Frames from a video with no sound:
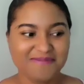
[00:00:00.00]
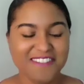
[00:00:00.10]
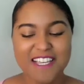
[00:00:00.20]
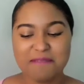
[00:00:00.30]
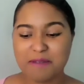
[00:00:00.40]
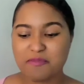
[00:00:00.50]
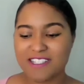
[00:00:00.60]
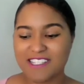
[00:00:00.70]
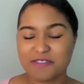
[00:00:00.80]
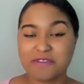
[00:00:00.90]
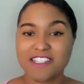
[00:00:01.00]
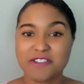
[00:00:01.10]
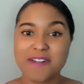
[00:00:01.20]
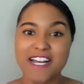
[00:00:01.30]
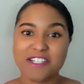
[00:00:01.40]
My process was an
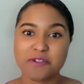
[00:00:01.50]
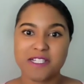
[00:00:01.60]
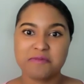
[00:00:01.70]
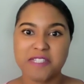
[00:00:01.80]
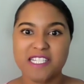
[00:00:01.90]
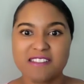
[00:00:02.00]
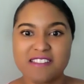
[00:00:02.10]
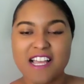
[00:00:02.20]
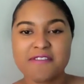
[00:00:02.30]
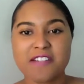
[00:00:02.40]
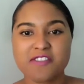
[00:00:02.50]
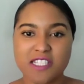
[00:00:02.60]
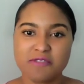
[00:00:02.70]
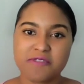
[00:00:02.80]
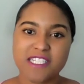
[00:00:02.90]
erratic one because I've
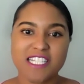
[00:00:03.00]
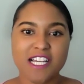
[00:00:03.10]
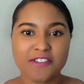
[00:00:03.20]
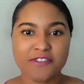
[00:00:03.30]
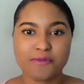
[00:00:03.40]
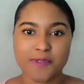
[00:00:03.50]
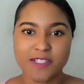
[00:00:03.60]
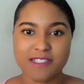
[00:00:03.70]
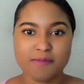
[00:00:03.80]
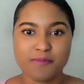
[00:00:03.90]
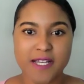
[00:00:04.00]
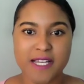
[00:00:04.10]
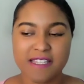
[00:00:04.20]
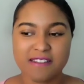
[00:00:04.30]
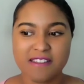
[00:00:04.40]
actually written other books,
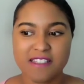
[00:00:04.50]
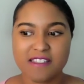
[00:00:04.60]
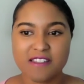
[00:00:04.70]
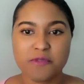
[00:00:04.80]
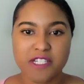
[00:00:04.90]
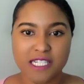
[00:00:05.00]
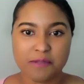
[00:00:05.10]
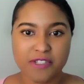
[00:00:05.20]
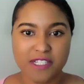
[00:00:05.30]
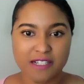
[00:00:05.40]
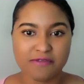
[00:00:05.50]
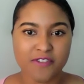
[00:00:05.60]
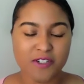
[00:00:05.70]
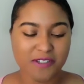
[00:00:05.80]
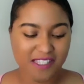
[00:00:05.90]
but this is the one that I'm putting out
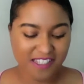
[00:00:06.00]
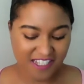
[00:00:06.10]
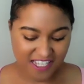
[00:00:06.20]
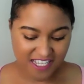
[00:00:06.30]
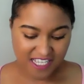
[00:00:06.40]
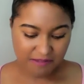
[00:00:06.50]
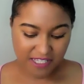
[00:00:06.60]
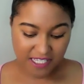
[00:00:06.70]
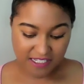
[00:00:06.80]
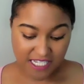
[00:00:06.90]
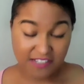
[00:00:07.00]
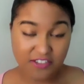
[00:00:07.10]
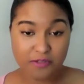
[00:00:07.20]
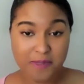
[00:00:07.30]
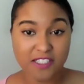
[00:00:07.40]
first. And it
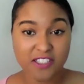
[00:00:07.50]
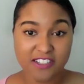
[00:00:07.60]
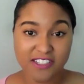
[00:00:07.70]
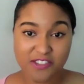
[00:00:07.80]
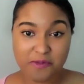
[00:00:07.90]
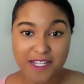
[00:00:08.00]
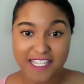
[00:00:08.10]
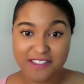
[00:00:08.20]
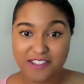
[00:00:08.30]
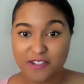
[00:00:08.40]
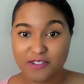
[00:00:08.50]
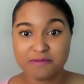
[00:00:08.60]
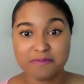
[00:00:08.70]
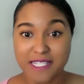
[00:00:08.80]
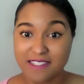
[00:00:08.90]
took me the longest to write.
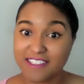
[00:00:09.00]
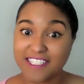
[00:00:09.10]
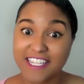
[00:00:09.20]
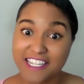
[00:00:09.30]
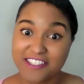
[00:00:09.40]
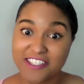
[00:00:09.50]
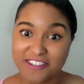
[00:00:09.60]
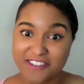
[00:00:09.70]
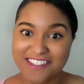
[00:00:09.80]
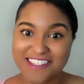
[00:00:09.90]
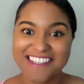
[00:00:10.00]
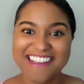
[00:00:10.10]
So basically 8 years.